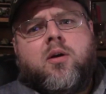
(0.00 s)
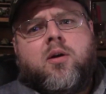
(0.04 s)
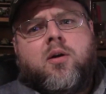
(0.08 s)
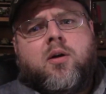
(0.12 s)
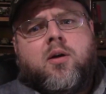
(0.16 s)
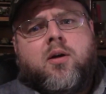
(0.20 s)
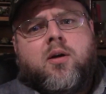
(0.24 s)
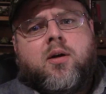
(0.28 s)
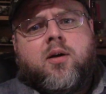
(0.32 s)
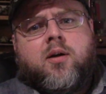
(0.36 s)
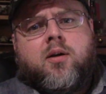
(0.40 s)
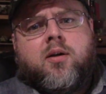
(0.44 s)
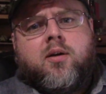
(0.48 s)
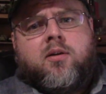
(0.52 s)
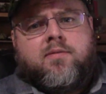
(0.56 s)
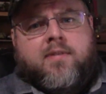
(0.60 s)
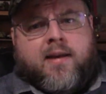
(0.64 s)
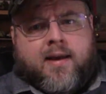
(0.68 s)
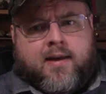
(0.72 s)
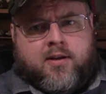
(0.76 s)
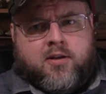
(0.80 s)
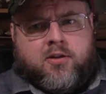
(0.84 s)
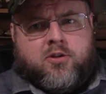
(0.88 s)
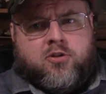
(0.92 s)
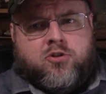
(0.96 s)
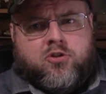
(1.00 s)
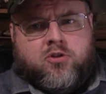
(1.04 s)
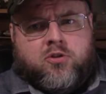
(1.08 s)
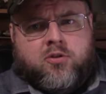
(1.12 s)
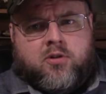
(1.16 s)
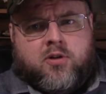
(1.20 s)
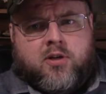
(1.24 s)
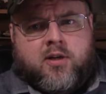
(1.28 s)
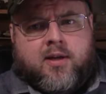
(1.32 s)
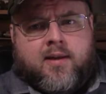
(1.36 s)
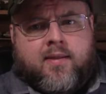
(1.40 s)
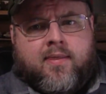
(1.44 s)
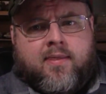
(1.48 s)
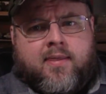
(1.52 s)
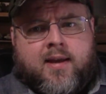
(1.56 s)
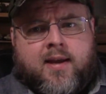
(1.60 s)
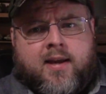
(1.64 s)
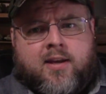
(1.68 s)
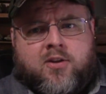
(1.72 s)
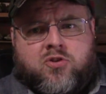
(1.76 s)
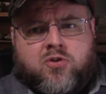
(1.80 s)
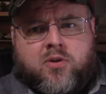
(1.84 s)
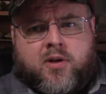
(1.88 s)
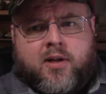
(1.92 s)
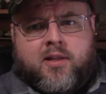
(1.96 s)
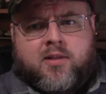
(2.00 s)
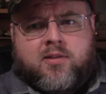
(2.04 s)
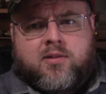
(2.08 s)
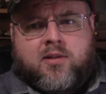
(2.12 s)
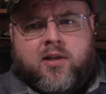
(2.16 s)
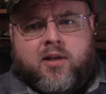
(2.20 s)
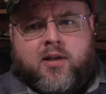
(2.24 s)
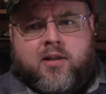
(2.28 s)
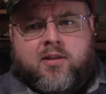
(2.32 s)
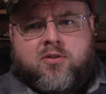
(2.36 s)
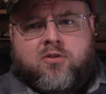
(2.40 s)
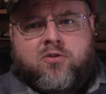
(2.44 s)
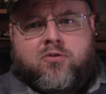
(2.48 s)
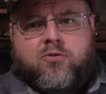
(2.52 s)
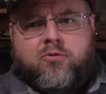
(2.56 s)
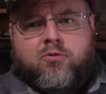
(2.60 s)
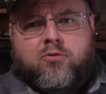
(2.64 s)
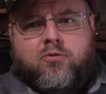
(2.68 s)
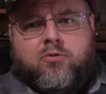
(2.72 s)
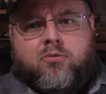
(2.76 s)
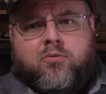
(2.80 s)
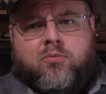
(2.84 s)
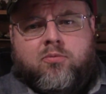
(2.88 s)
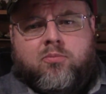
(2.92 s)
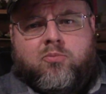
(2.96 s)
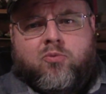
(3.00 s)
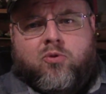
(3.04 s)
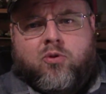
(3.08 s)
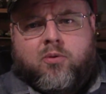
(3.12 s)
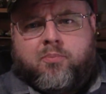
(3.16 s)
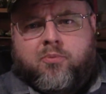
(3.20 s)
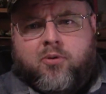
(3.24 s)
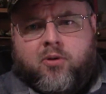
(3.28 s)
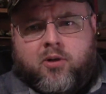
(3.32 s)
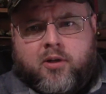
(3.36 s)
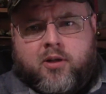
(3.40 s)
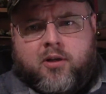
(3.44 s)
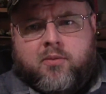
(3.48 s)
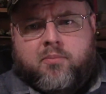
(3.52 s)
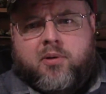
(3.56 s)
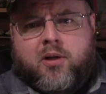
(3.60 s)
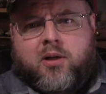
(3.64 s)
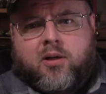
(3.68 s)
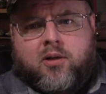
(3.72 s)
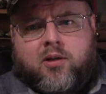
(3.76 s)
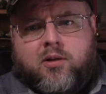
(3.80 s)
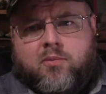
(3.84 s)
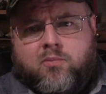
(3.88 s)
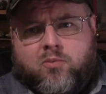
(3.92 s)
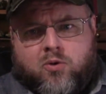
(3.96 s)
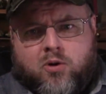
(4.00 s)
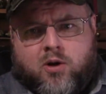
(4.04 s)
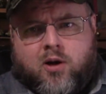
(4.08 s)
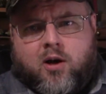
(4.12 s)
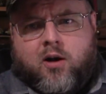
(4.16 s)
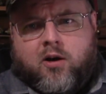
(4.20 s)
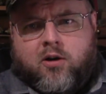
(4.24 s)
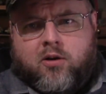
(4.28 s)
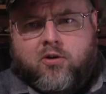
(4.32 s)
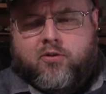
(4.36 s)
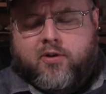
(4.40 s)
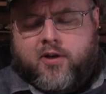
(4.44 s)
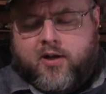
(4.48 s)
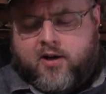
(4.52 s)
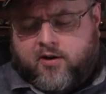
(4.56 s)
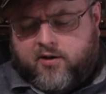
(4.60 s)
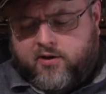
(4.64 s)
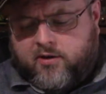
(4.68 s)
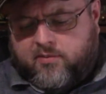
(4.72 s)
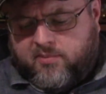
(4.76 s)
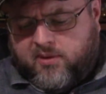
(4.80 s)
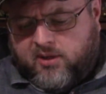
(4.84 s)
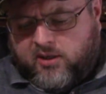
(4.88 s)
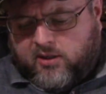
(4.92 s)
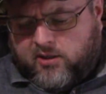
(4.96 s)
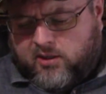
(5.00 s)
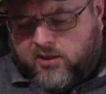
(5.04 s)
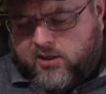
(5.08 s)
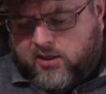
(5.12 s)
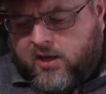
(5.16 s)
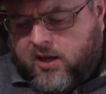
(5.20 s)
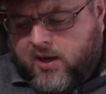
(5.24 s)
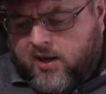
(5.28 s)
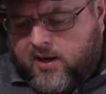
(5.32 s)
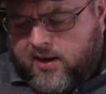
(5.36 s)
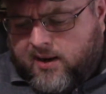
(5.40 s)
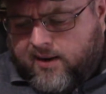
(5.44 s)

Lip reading: advantage, and that translates to more pulling ability, more cargo carrying ability.